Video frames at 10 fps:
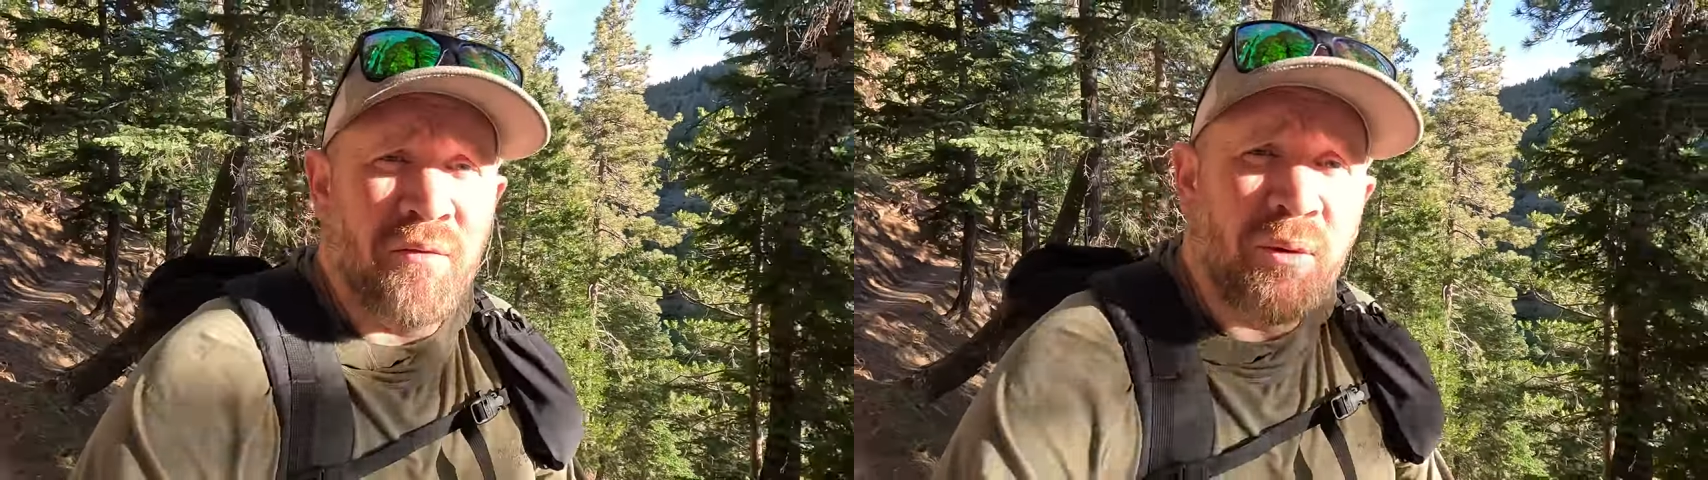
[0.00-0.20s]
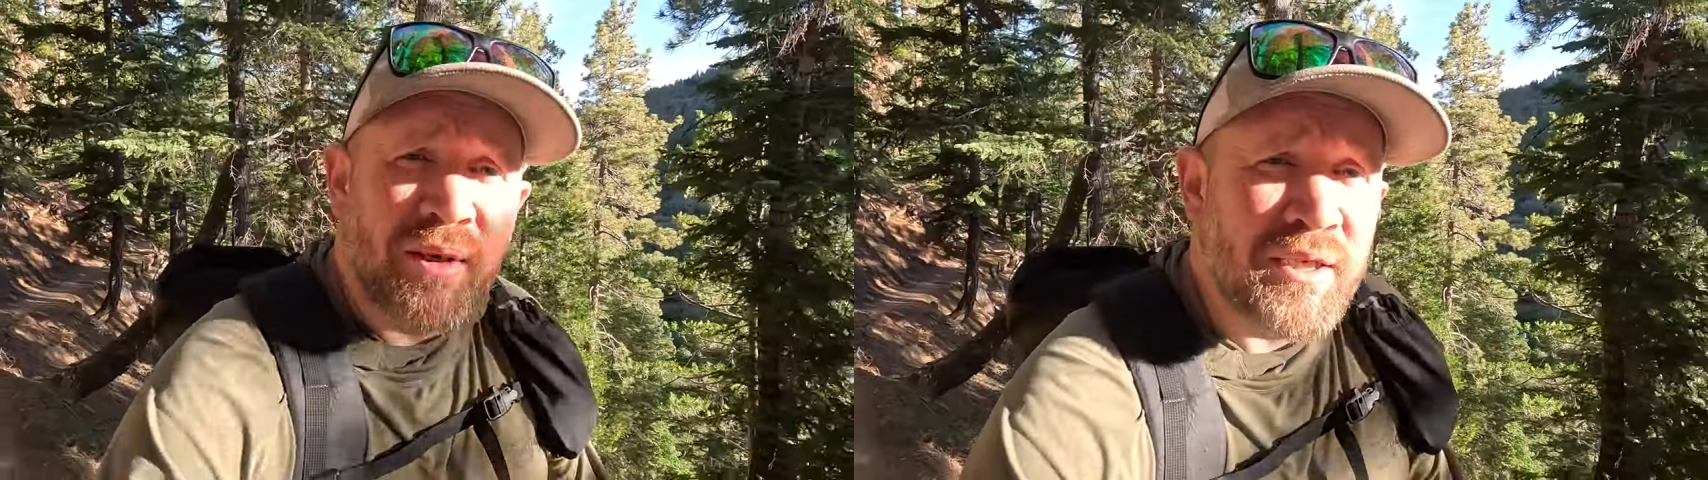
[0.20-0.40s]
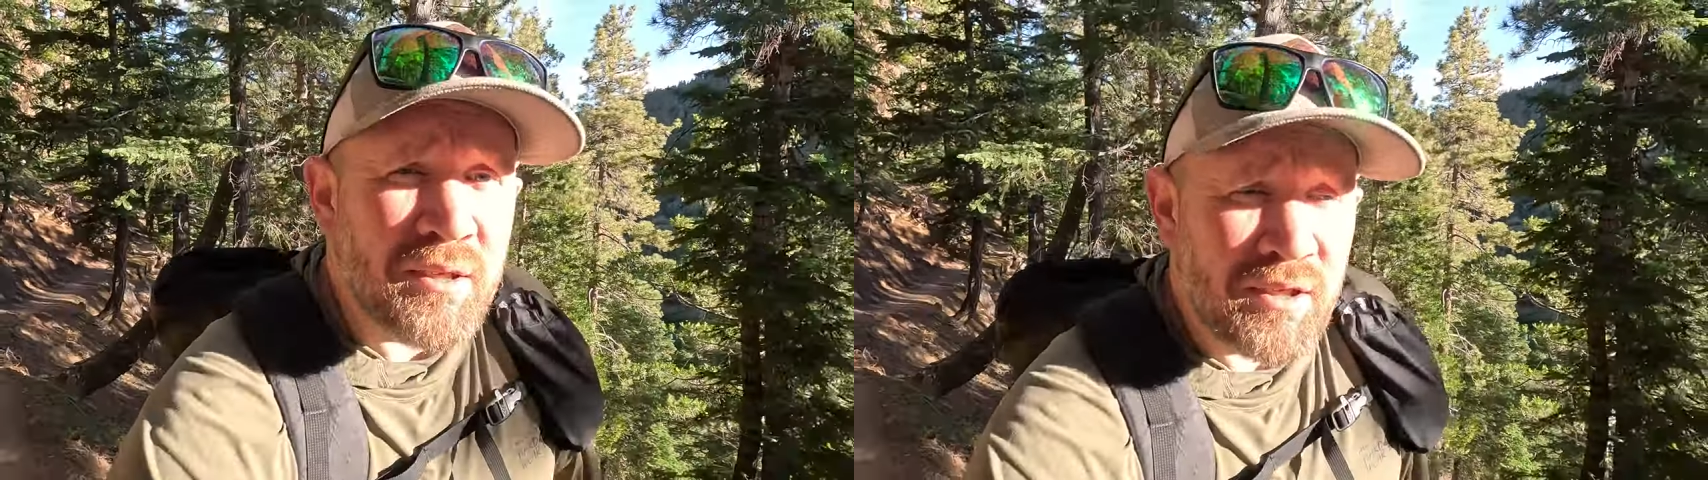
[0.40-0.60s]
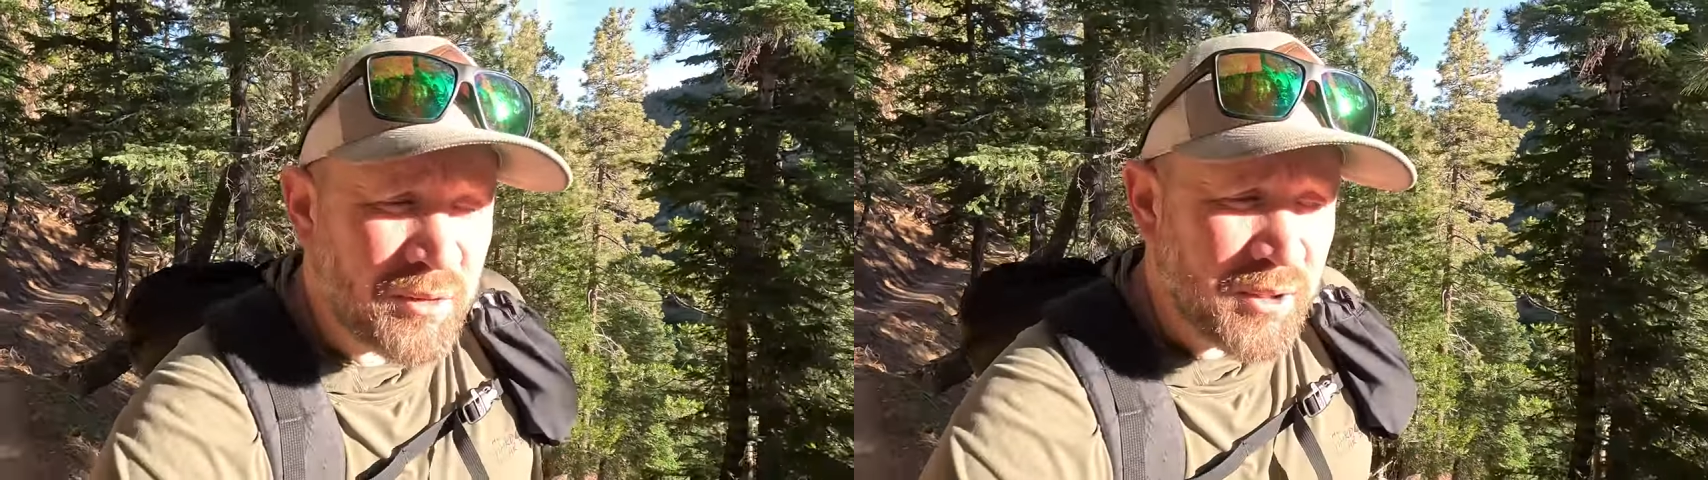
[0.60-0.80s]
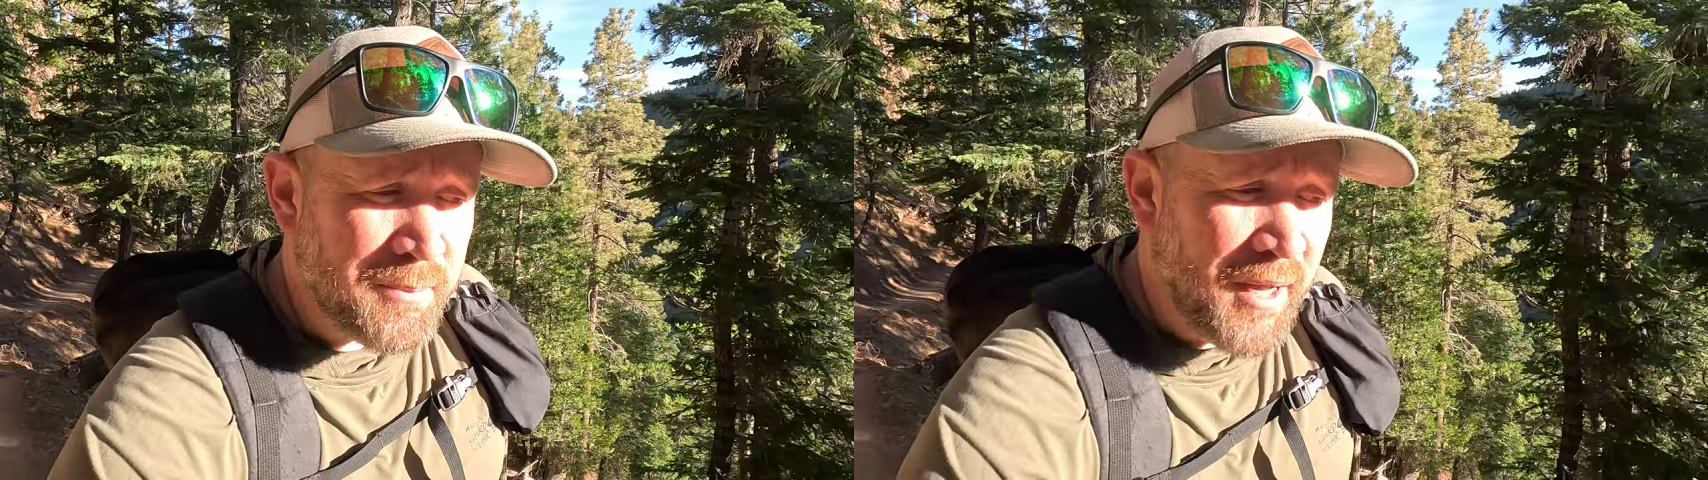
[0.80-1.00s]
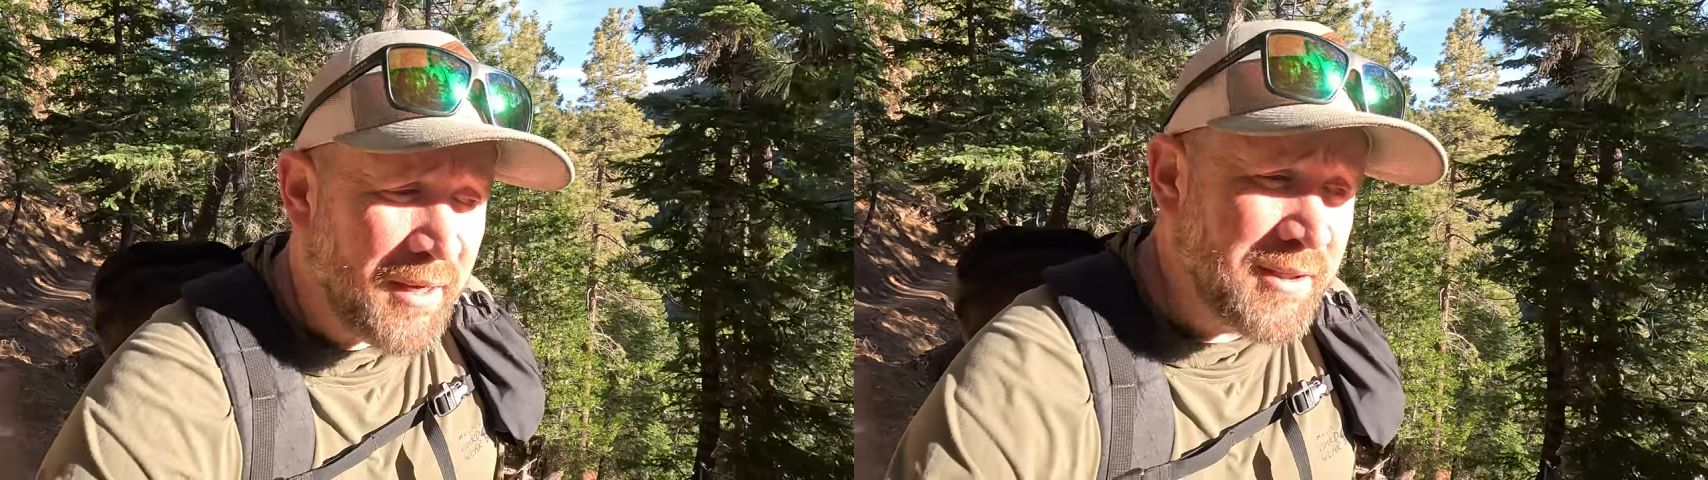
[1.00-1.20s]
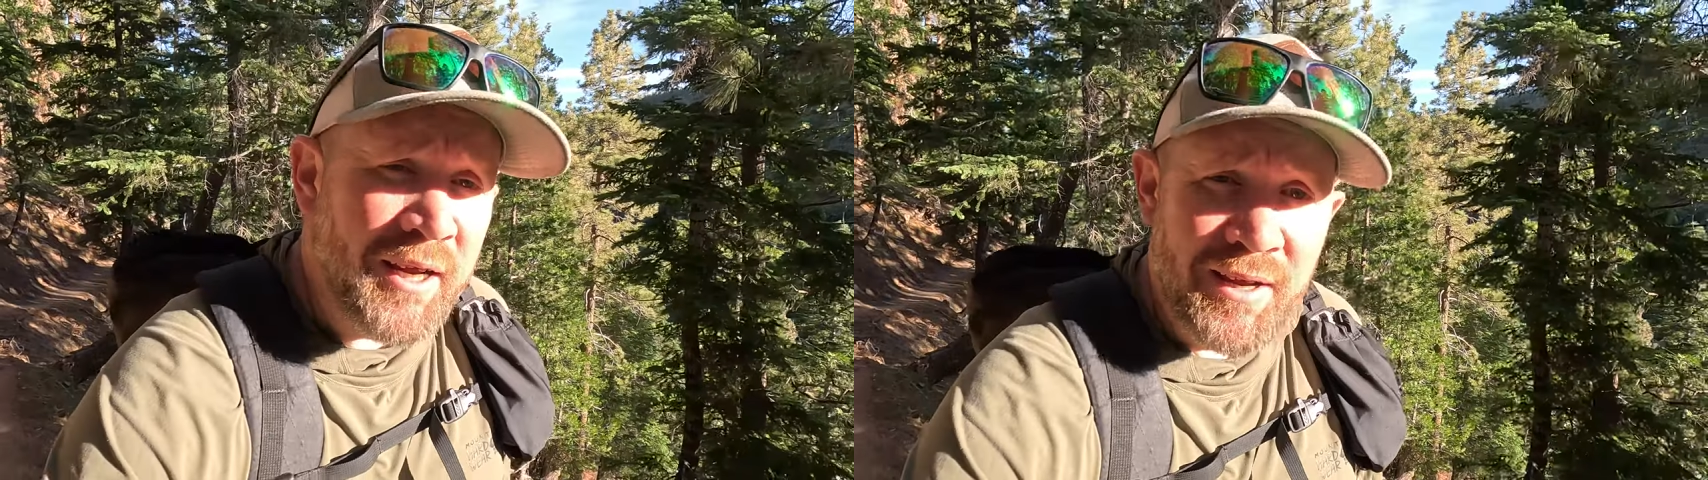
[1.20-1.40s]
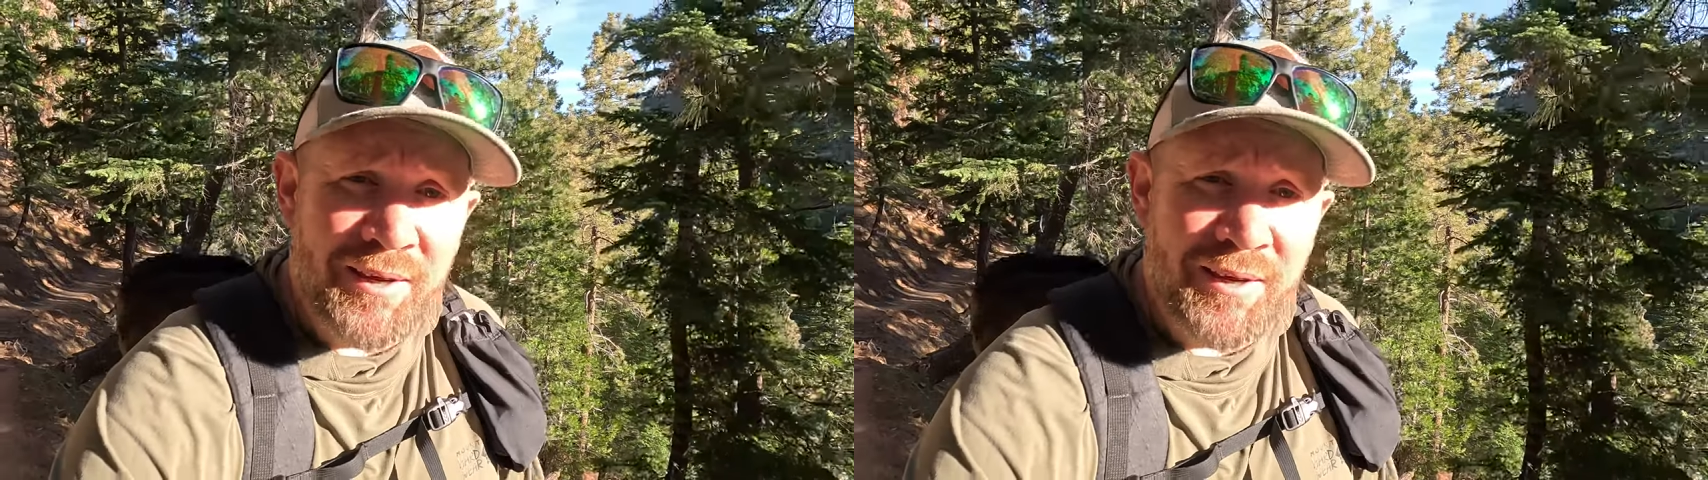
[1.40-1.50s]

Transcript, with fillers: 40 something switchbacks.